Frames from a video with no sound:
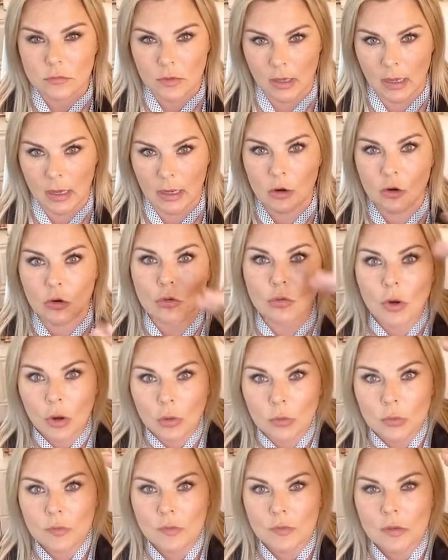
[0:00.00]
okay,
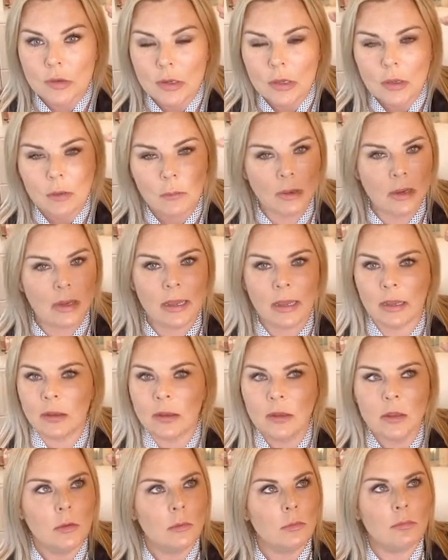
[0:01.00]
gross,
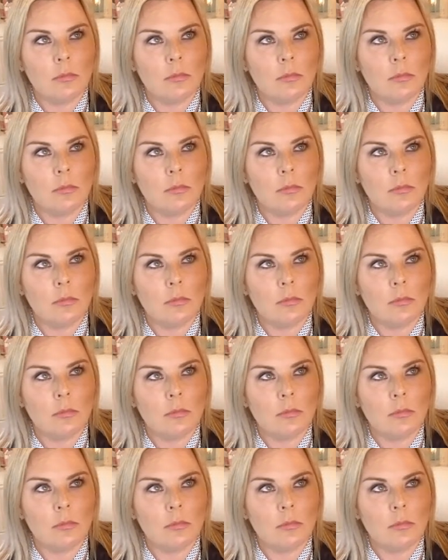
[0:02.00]
meaning